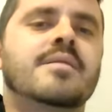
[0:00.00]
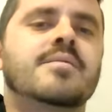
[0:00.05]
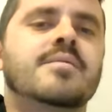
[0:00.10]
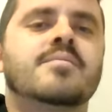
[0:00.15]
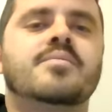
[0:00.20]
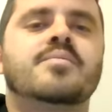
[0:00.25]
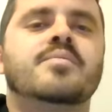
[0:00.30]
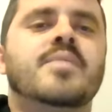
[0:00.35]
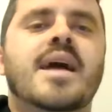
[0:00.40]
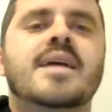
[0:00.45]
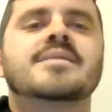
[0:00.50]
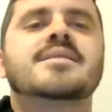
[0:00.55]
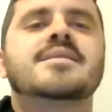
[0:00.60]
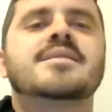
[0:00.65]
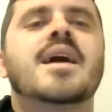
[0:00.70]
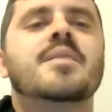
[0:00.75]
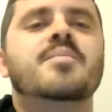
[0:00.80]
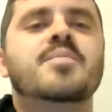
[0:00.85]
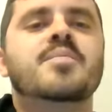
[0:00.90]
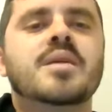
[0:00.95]

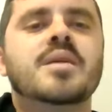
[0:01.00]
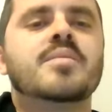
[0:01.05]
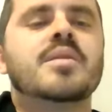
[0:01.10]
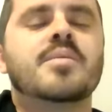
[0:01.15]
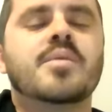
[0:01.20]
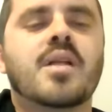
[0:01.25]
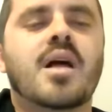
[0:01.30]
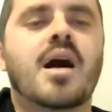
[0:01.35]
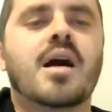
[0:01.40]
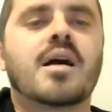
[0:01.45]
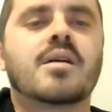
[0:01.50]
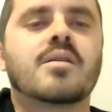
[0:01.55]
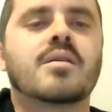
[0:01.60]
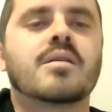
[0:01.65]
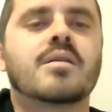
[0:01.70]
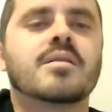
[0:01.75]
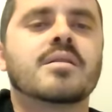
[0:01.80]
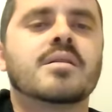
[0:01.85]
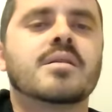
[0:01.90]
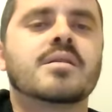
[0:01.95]
anti-Bibi bloc or
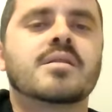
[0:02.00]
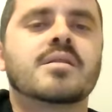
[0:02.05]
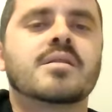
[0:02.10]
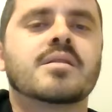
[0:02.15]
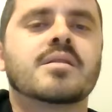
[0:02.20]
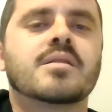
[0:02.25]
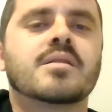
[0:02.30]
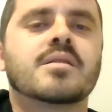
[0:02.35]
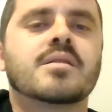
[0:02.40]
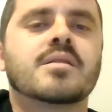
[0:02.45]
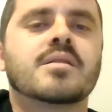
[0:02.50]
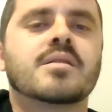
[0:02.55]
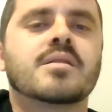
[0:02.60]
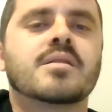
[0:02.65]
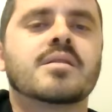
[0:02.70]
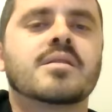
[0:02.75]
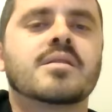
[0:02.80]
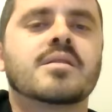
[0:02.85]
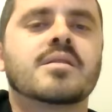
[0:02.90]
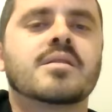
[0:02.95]
the
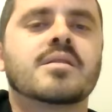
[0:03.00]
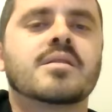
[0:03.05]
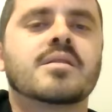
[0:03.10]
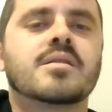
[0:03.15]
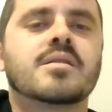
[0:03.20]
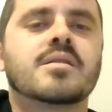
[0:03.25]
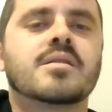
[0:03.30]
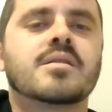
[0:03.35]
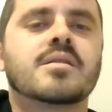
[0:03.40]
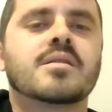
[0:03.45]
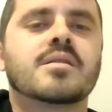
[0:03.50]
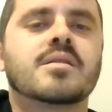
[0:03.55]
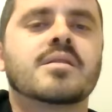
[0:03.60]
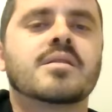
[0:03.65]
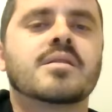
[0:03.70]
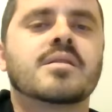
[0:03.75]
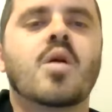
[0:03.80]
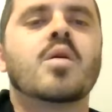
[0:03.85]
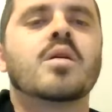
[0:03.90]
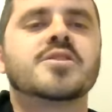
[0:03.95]
coalition
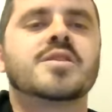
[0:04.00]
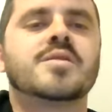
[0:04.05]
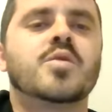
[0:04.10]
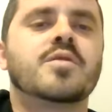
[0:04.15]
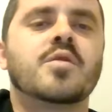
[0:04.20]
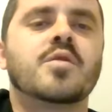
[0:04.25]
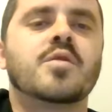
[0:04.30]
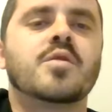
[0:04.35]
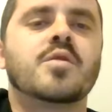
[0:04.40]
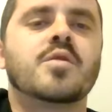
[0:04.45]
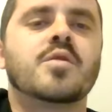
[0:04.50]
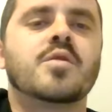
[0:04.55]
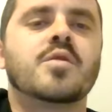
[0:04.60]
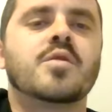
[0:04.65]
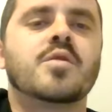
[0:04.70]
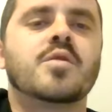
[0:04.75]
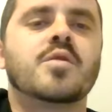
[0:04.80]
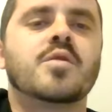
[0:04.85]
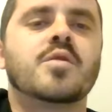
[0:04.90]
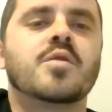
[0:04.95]
will throw some
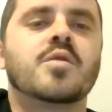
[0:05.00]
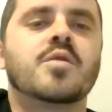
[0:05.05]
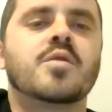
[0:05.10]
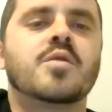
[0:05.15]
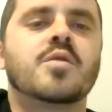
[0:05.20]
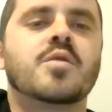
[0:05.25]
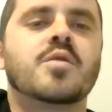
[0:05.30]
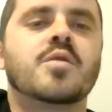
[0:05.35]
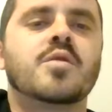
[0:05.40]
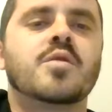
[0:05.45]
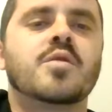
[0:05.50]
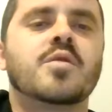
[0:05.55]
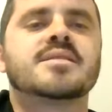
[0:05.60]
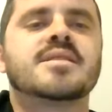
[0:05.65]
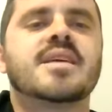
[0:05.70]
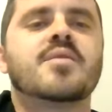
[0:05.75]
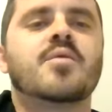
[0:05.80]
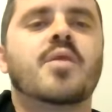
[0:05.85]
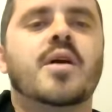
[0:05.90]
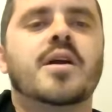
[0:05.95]
bones to
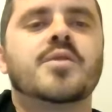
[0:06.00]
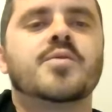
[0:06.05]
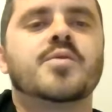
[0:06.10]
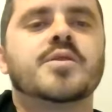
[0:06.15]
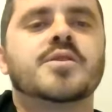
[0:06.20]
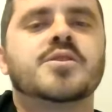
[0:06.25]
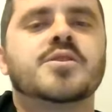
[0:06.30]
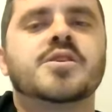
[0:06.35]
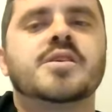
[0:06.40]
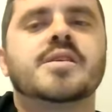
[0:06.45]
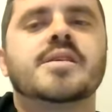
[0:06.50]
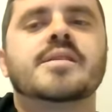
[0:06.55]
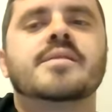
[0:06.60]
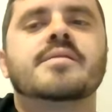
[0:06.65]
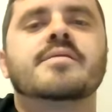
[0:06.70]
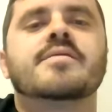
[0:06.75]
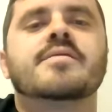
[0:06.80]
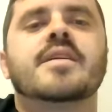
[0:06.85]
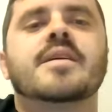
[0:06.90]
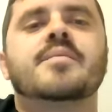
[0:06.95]
the Arab parties and things
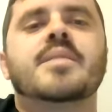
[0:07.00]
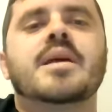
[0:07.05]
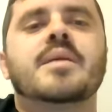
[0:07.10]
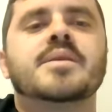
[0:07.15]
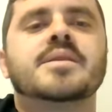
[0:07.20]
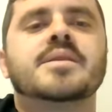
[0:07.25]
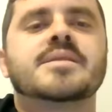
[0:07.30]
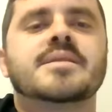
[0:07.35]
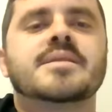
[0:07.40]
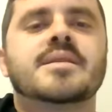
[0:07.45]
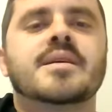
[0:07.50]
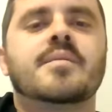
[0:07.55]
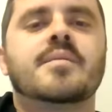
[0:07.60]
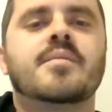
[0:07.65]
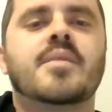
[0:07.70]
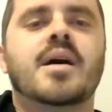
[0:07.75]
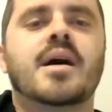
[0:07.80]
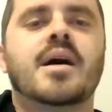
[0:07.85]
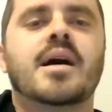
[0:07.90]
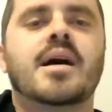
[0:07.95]
they want to achieve, and
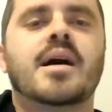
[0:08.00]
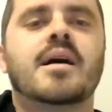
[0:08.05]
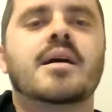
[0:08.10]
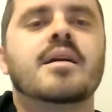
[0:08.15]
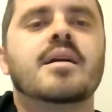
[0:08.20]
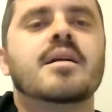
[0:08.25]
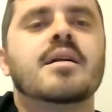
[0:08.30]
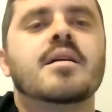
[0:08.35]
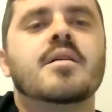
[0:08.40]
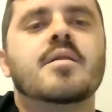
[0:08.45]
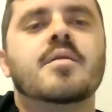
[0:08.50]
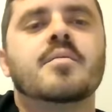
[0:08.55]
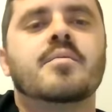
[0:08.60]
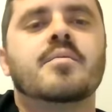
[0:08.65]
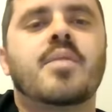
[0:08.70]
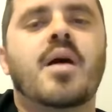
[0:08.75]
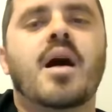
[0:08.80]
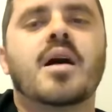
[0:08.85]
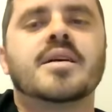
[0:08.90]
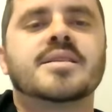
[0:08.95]
maybe some
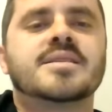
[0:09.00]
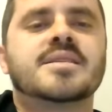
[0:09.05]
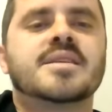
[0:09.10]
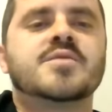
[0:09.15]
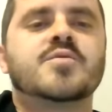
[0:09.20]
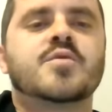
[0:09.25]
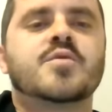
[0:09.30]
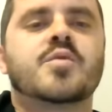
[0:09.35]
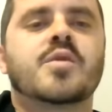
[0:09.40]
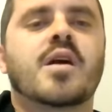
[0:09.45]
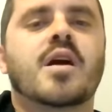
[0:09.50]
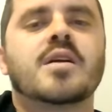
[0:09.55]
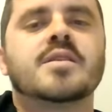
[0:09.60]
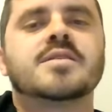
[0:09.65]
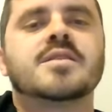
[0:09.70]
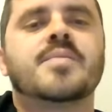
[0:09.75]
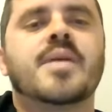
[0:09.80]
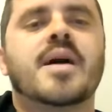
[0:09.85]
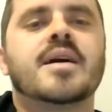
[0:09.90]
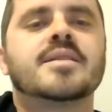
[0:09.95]
policies with regards
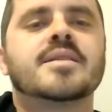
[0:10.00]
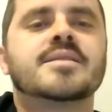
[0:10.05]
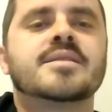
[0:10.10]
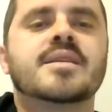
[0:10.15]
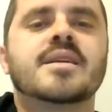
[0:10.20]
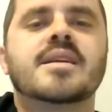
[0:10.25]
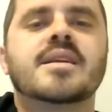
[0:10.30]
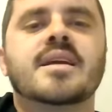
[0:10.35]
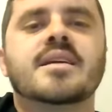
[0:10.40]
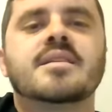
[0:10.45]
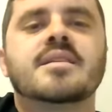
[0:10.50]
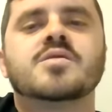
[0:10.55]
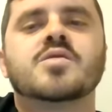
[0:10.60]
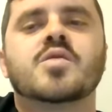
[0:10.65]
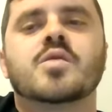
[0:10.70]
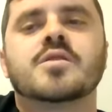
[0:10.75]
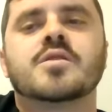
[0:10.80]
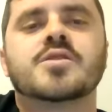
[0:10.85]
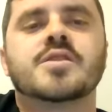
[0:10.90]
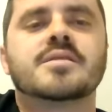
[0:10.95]
to the Palestinians,
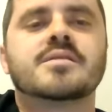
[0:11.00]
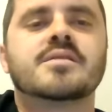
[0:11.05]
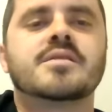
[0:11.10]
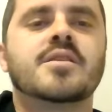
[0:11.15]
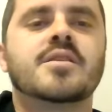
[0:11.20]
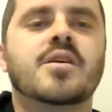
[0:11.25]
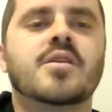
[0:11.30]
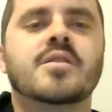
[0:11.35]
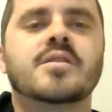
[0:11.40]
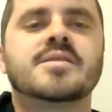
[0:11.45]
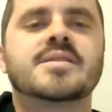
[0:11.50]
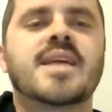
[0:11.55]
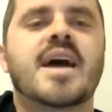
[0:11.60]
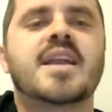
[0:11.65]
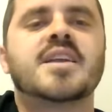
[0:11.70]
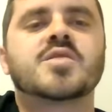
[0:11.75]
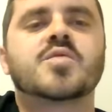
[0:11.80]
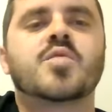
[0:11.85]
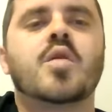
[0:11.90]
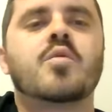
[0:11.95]
or just the
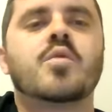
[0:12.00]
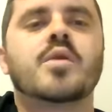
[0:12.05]
status quo with